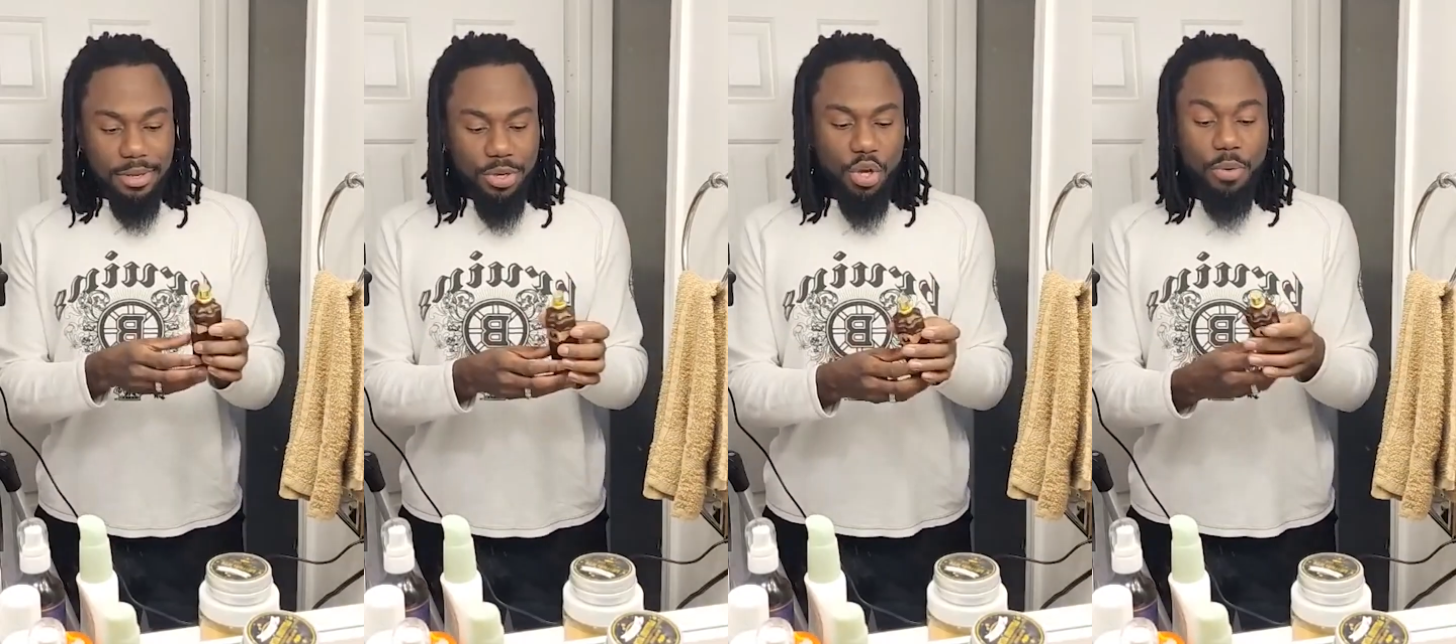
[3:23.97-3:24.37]

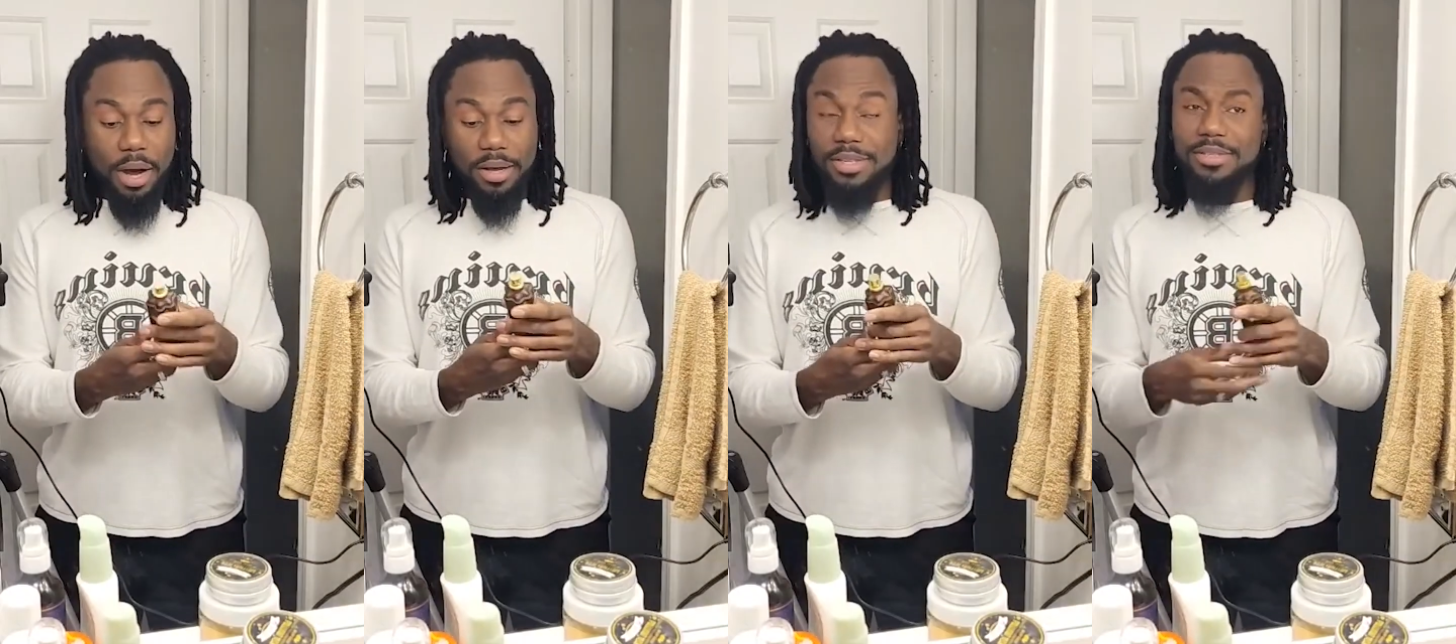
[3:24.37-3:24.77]

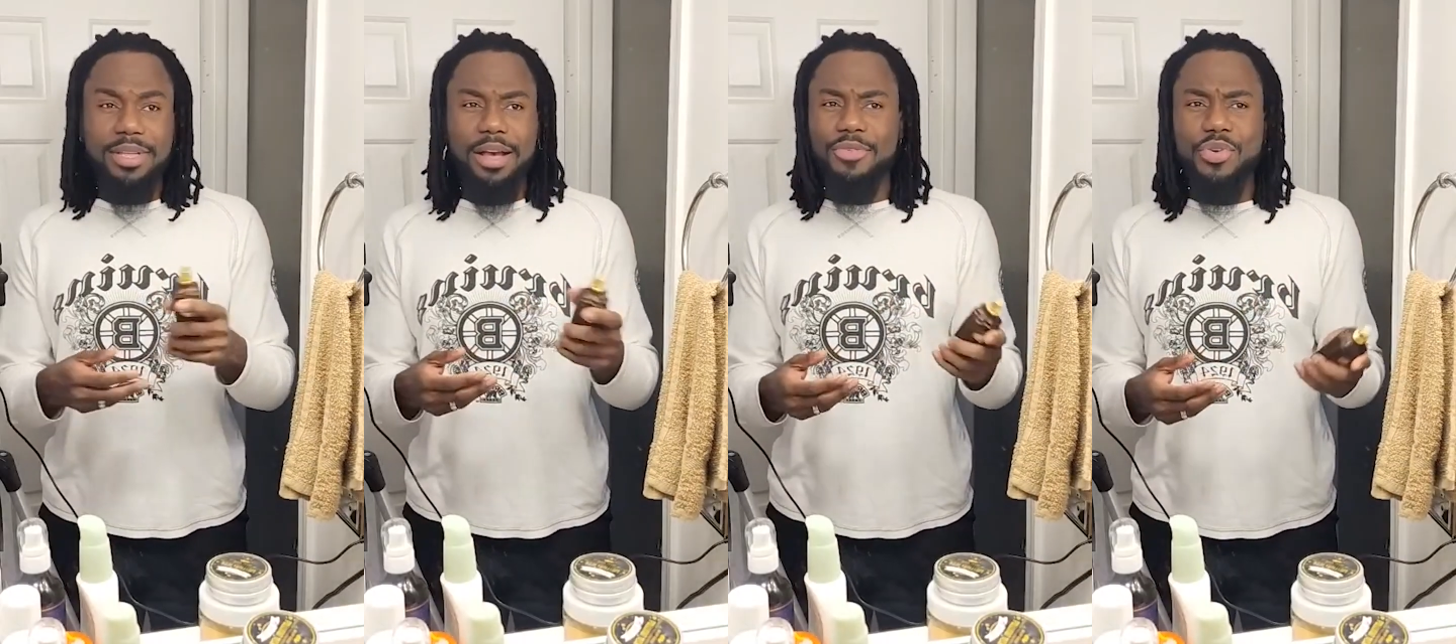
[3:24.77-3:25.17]
Cuba. This is
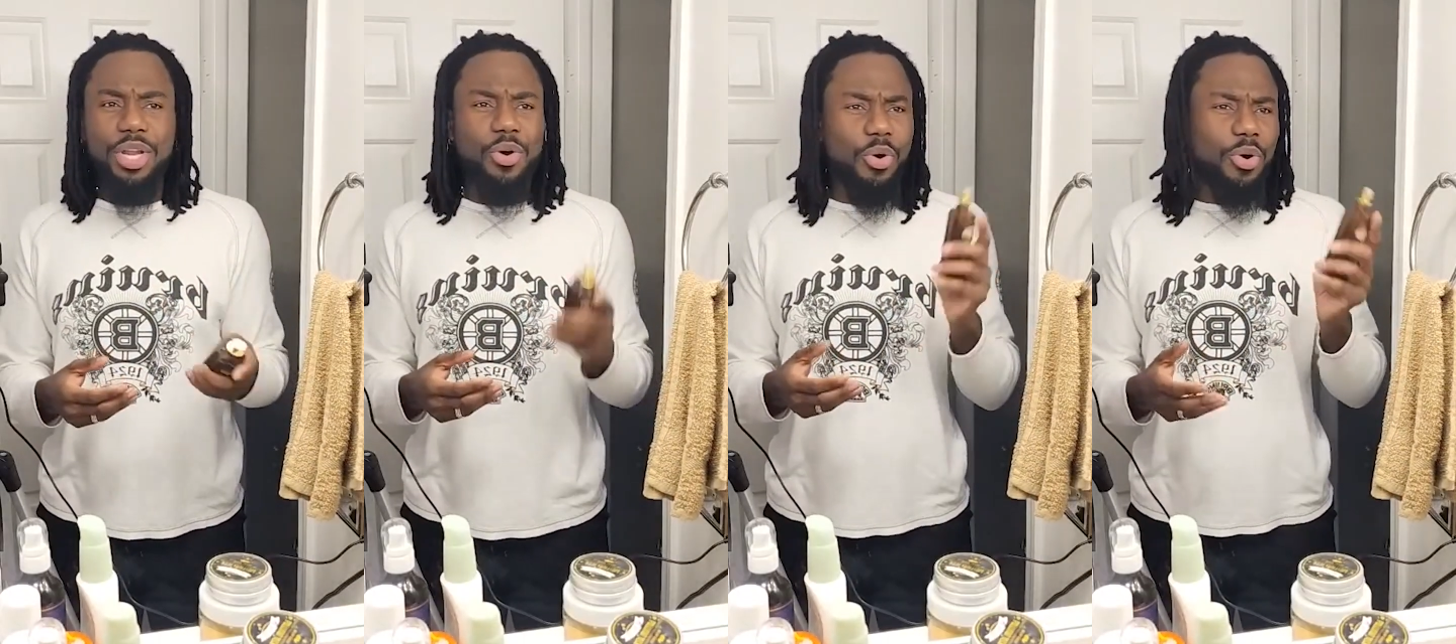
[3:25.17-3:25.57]
like a
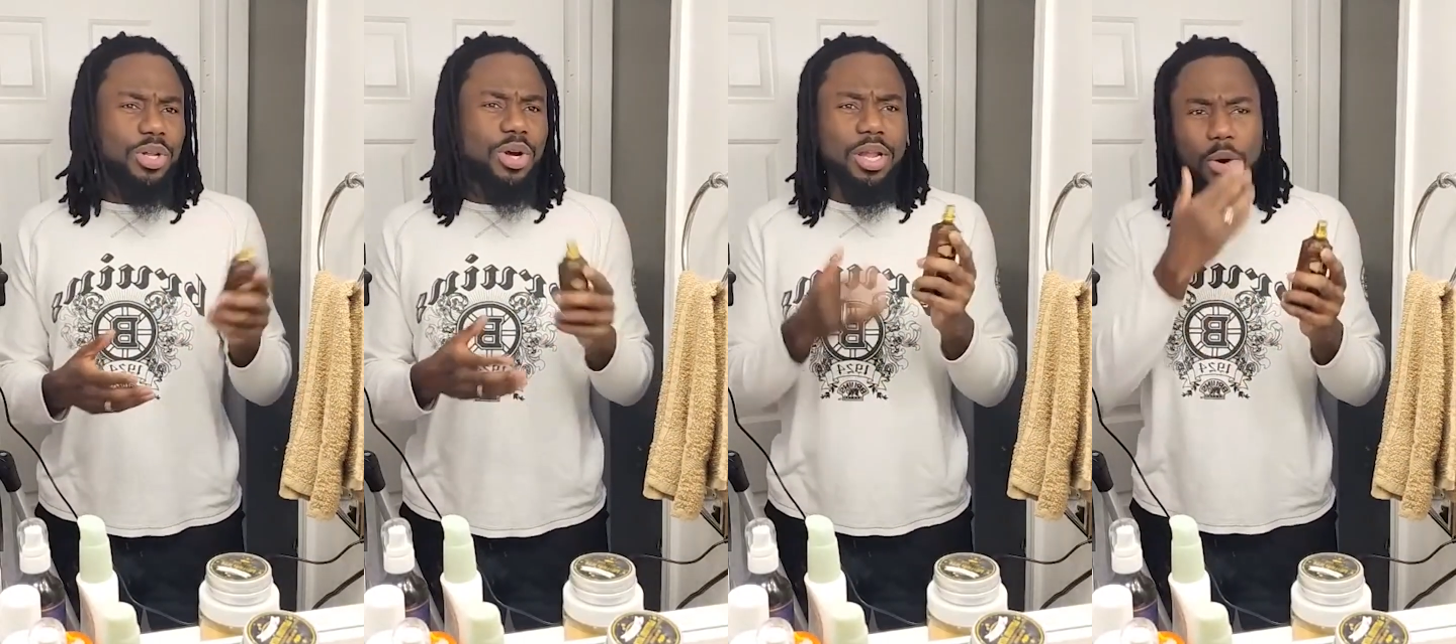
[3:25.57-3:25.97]
really
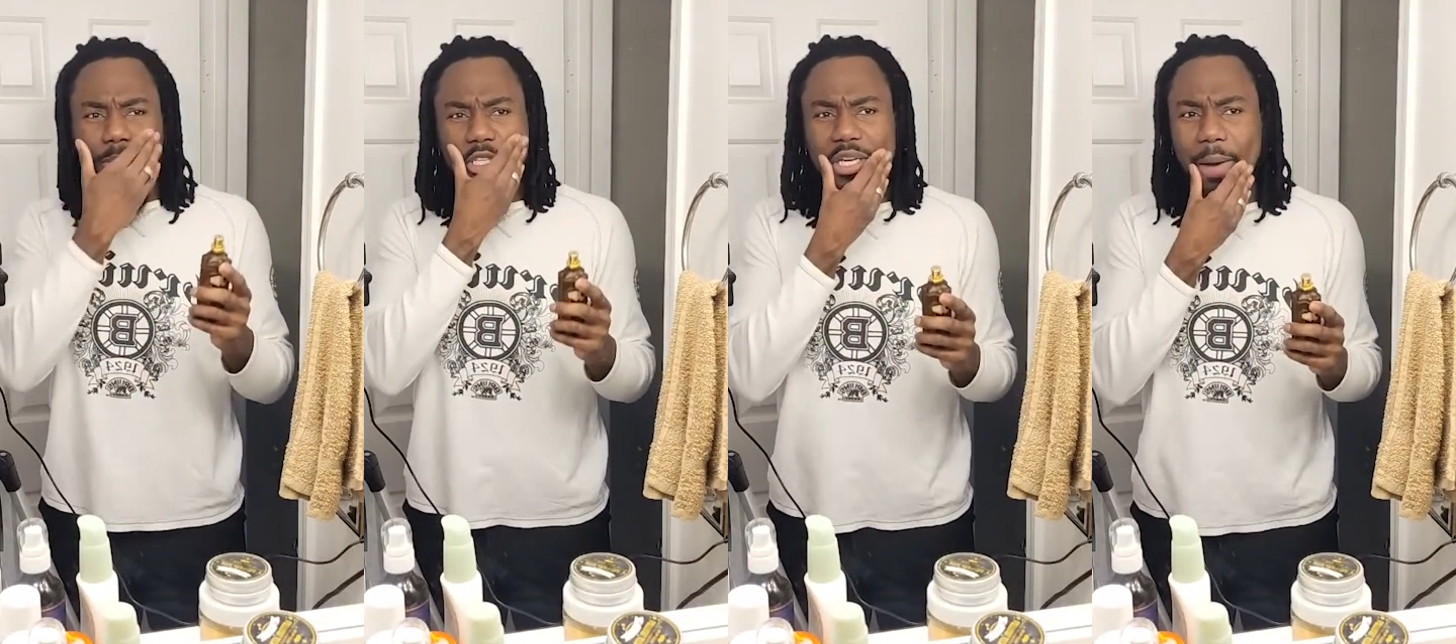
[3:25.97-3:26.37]
old cologne,
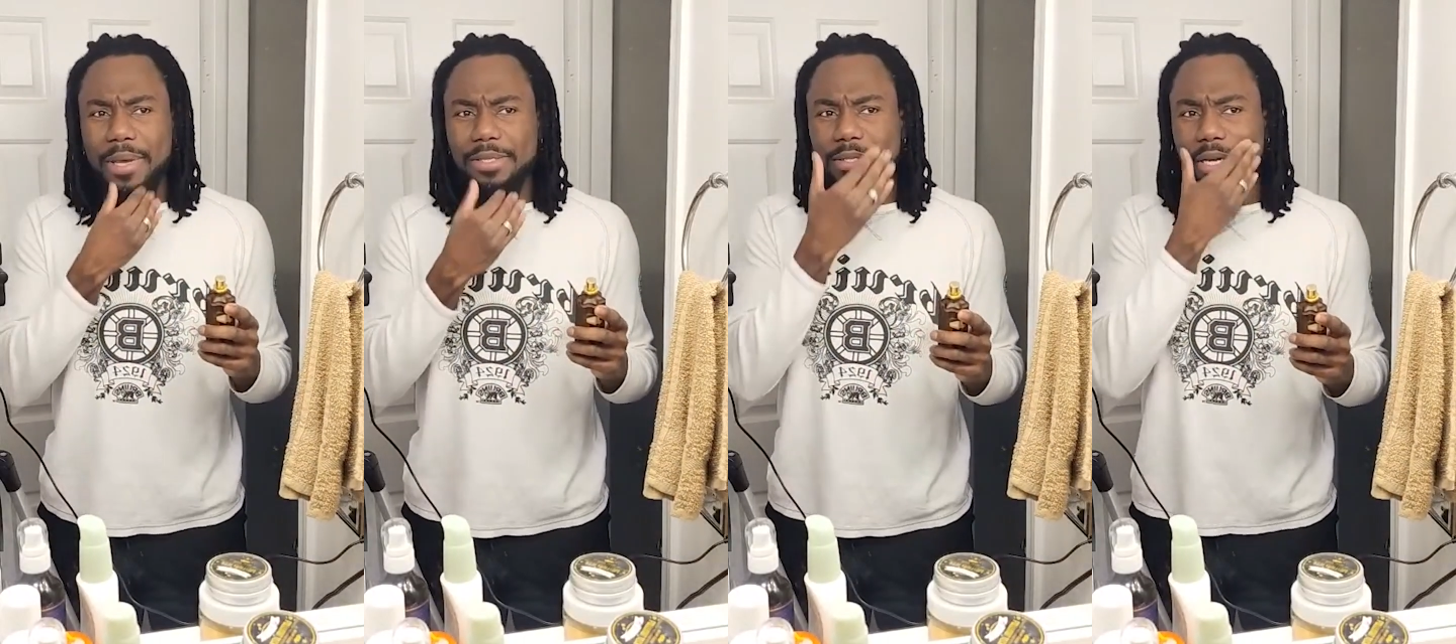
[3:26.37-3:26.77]
but she got me
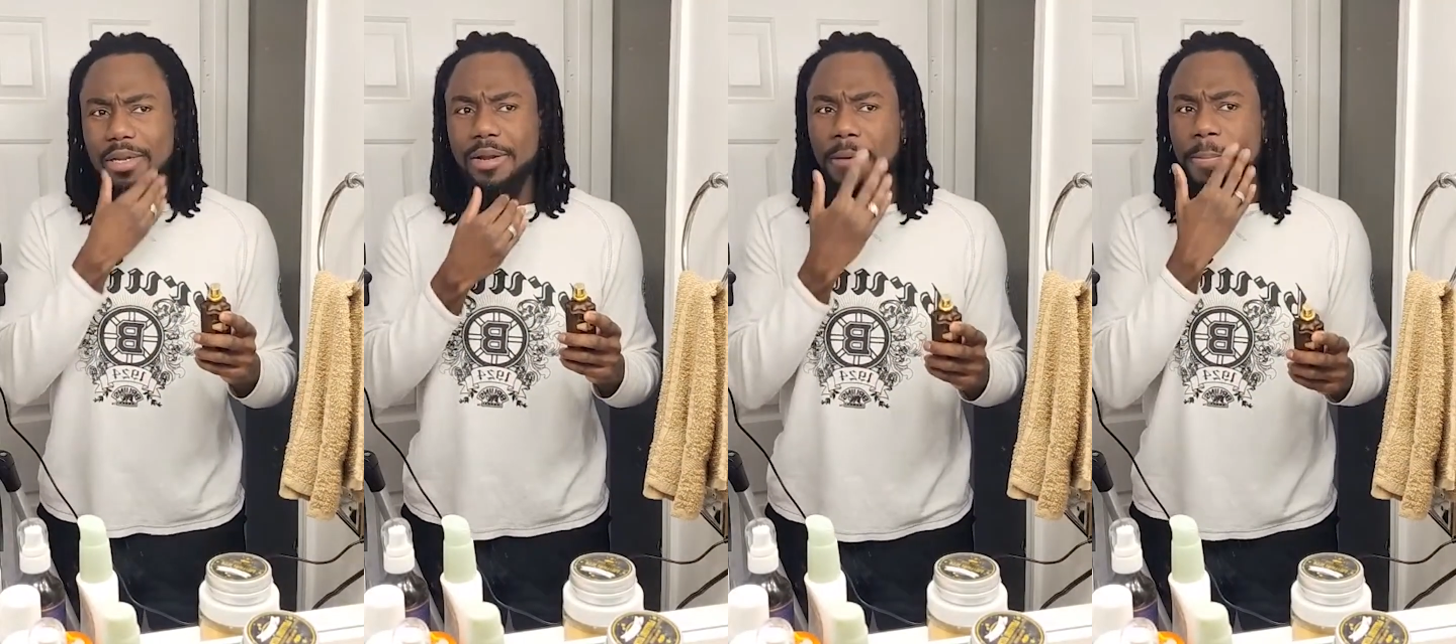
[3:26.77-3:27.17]
a set.